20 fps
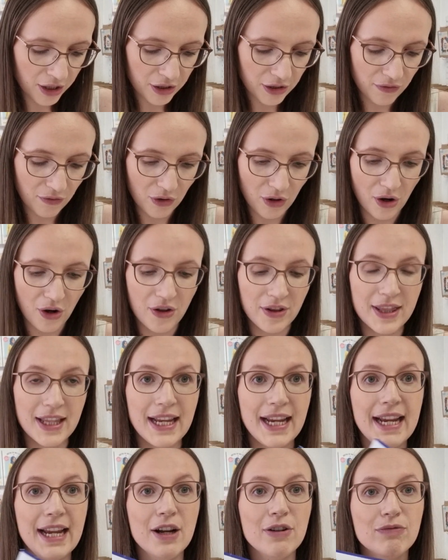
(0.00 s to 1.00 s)
you've got
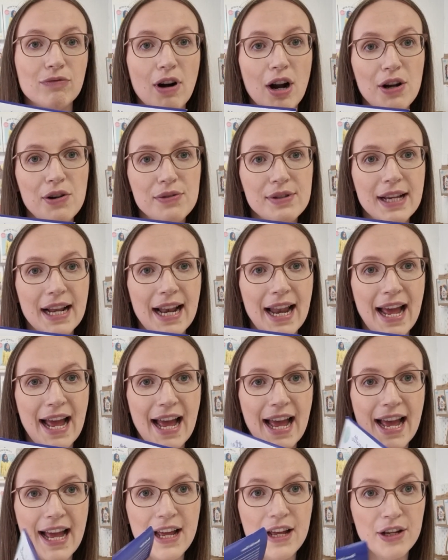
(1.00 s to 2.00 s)
the Rose
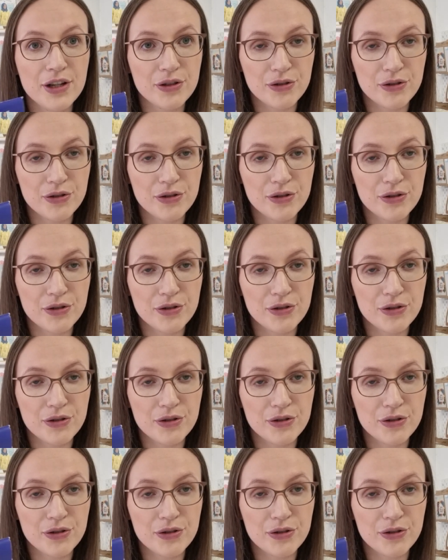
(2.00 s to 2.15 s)
Clare